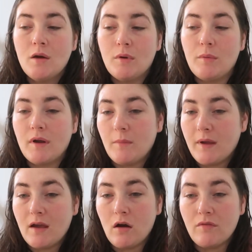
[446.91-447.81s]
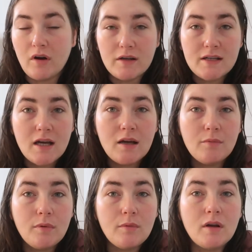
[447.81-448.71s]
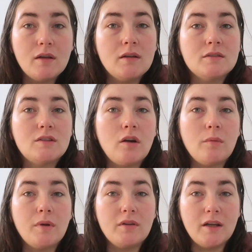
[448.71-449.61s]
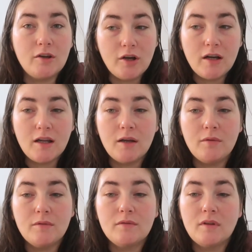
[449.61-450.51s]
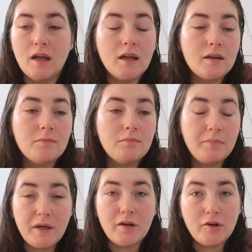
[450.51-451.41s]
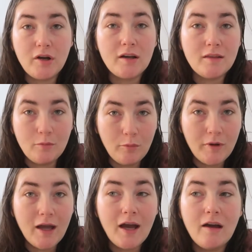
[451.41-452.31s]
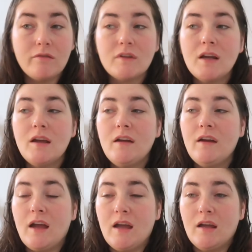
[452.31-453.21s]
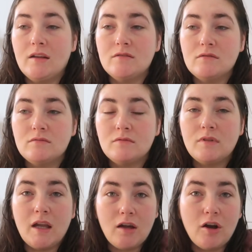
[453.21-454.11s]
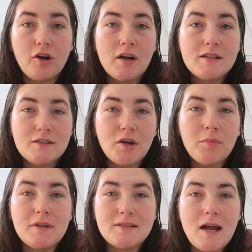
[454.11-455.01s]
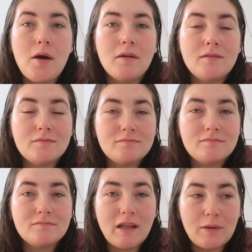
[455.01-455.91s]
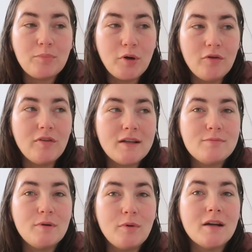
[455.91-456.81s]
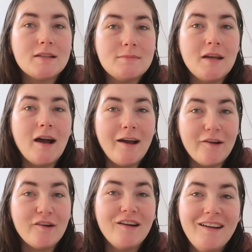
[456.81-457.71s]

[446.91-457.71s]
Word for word: we want to pay off our debt we want to start building credit like better credit than what we have and like our credit's good but it's not like perfect we want it to be higher